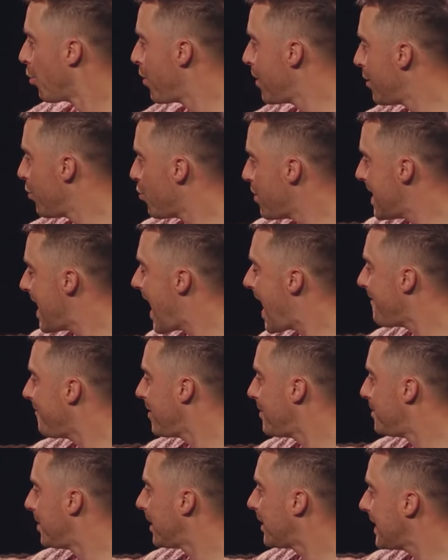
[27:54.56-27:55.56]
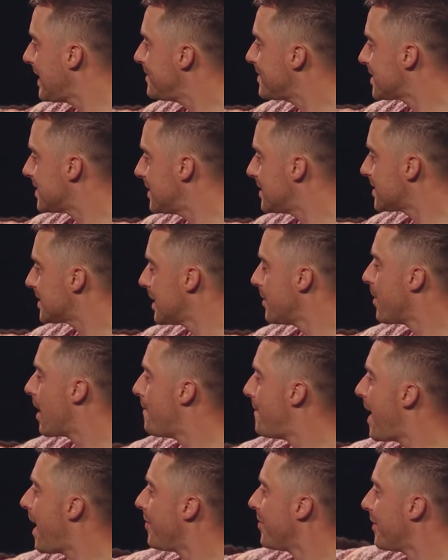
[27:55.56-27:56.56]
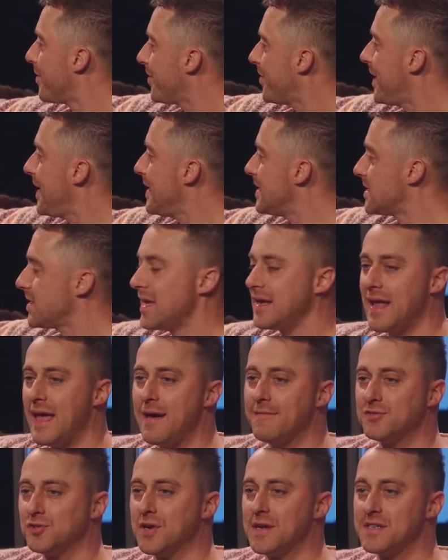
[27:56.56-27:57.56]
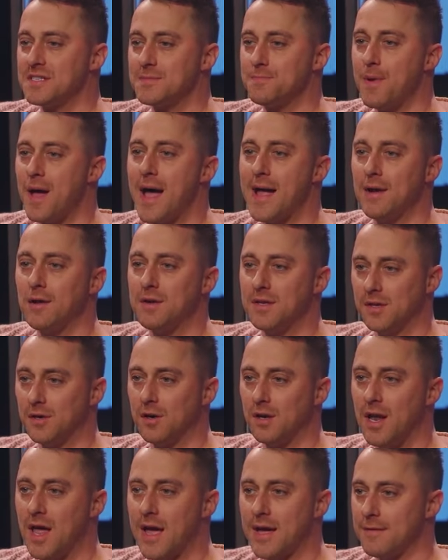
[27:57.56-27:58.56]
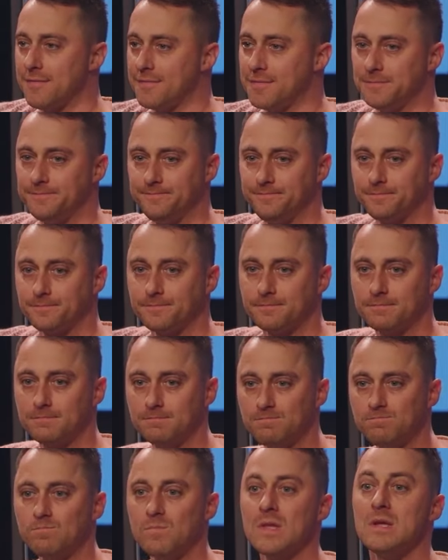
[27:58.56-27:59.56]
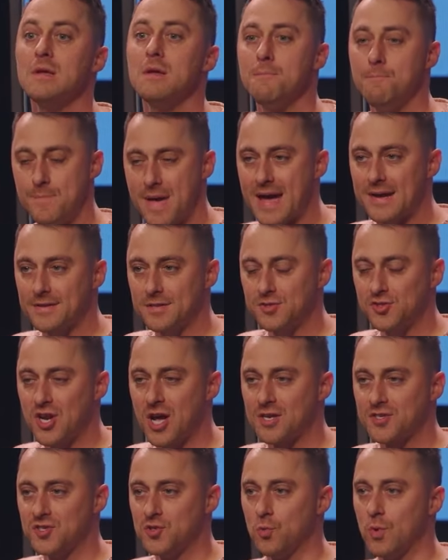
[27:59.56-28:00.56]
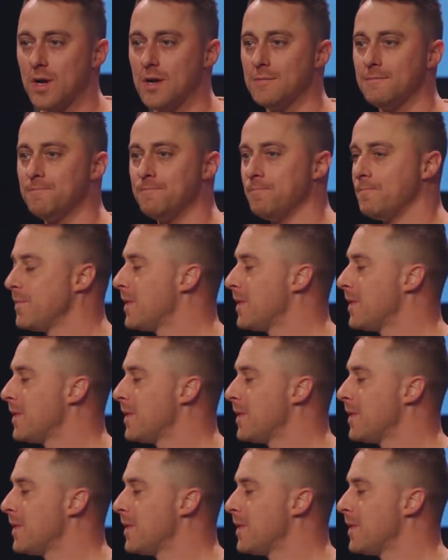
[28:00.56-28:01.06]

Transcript: We have a belief system about the things that have transpired in our life. Back to Joshua.